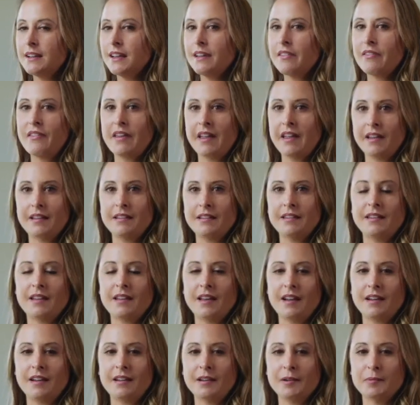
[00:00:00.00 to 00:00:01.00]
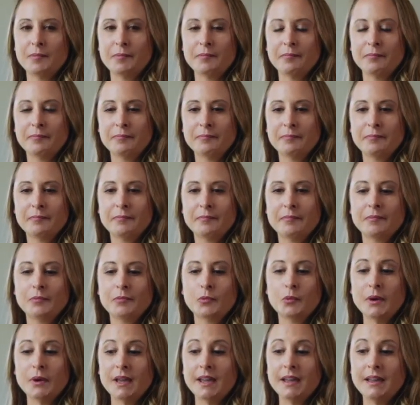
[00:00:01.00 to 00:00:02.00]
And then
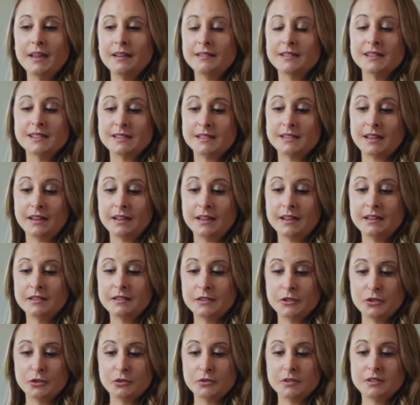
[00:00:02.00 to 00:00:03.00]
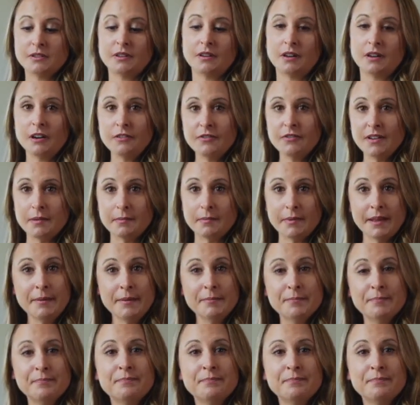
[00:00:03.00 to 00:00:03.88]
we decided to start our family.